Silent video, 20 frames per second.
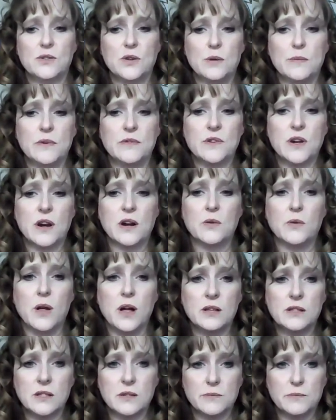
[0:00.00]
cream of tartar
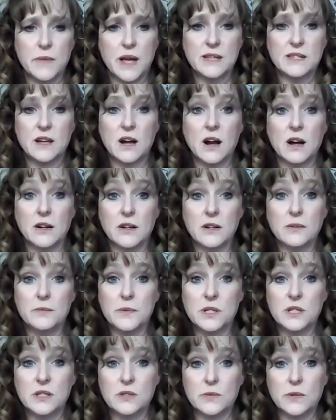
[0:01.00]
also as a hardener,
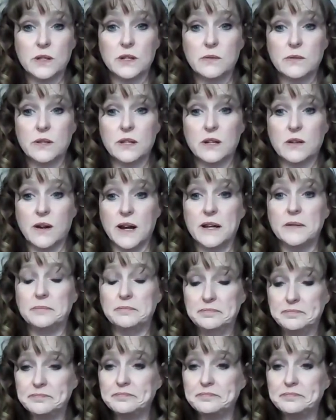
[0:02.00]
which is really, really great.